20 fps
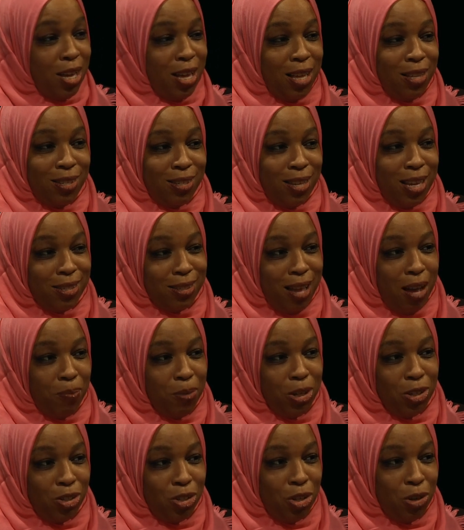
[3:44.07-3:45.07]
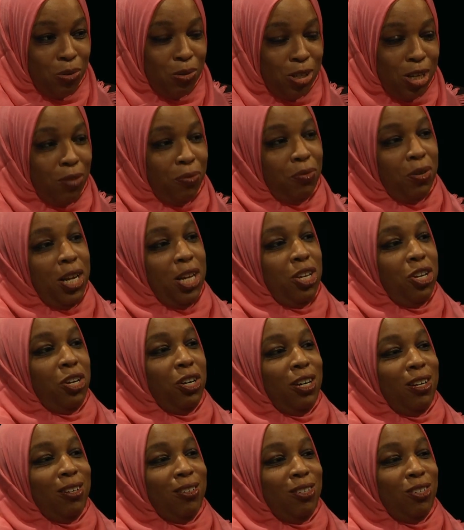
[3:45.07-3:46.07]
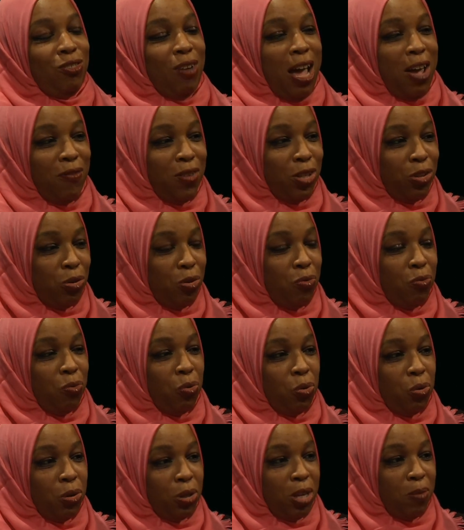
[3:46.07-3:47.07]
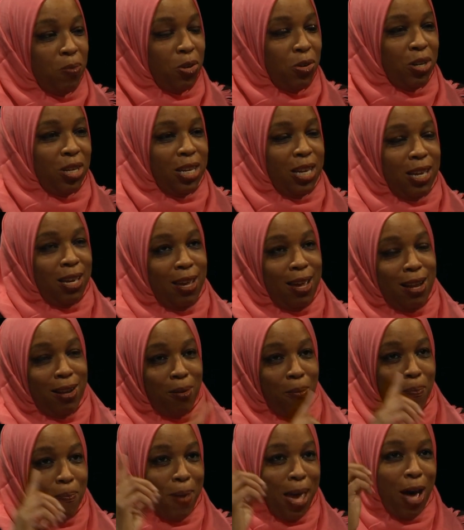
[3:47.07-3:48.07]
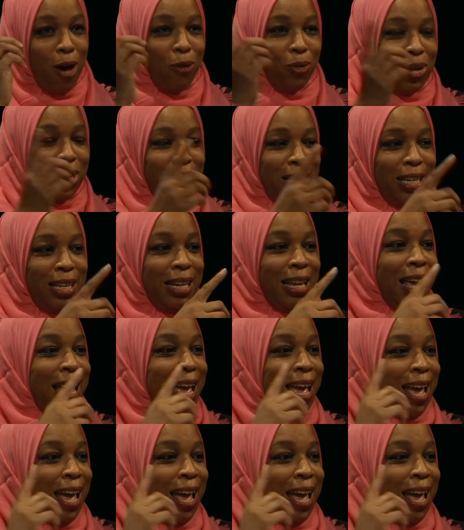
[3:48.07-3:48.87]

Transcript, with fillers: It's Islamberg's no different. You're driving through a rural community in a mountain,